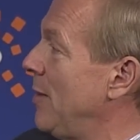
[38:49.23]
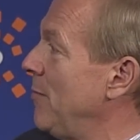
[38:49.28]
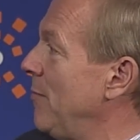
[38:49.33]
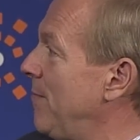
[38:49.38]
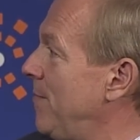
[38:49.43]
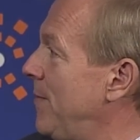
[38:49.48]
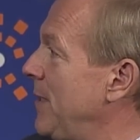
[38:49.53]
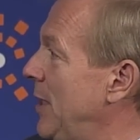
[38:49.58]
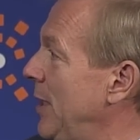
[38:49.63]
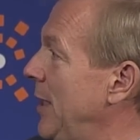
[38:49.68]

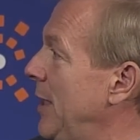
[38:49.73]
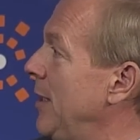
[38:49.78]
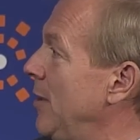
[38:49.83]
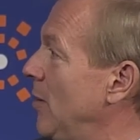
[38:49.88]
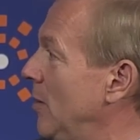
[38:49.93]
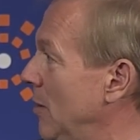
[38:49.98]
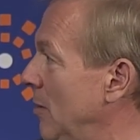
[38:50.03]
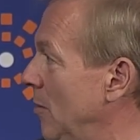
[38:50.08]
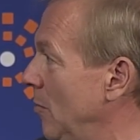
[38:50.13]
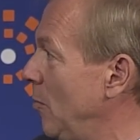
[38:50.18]
fitting
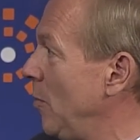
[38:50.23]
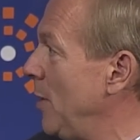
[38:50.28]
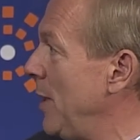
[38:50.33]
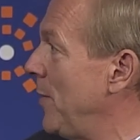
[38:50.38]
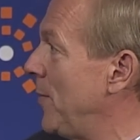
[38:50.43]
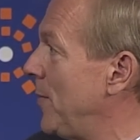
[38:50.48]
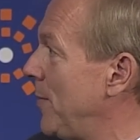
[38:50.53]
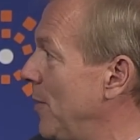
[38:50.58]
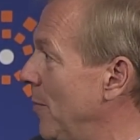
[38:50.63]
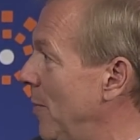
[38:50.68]
in
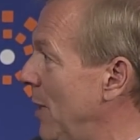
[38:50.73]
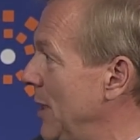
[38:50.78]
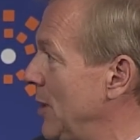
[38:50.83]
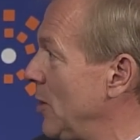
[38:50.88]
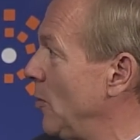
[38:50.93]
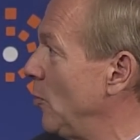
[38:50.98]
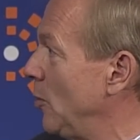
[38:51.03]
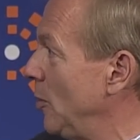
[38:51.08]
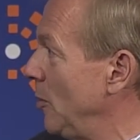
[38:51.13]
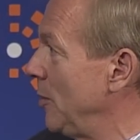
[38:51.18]
with the
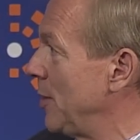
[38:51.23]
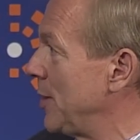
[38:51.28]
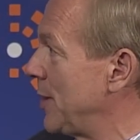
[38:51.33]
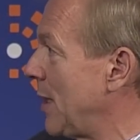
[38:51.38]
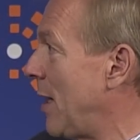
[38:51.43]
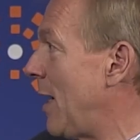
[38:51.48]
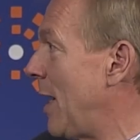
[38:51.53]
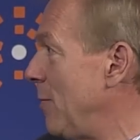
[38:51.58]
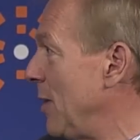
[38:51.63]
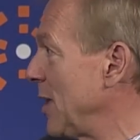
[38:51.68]
Basel
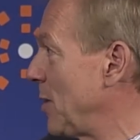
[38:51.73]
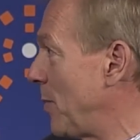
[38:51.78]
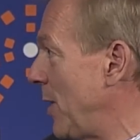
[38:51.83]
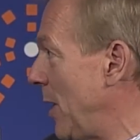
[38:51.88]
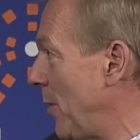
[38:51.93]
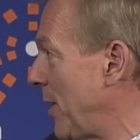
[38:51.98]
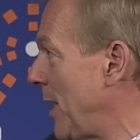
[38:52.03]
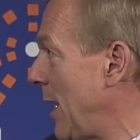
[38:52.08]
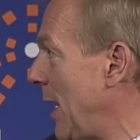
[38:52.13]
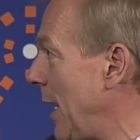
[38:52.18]
rules, I must
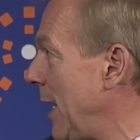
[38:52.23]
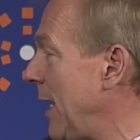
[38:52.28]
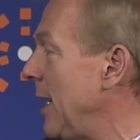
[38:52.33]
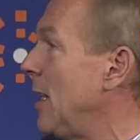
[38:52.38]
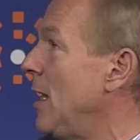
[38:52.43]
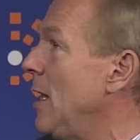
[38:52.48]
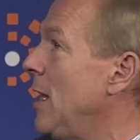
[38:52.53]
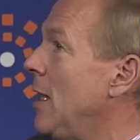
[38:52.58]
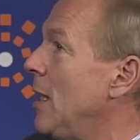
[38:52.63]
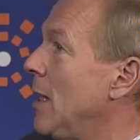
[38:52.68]
be okay.
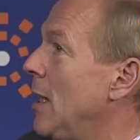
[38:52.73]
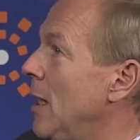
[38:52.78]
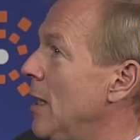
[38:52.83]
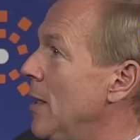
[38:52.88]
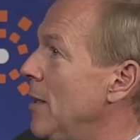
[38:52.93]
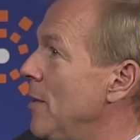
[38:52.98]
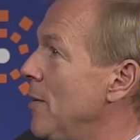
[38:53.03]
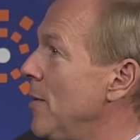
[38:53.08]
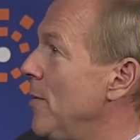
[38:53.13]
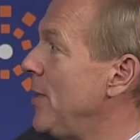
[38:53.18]

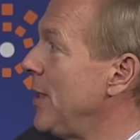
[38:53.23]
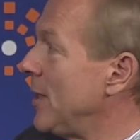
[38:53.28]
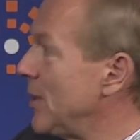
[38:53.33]
The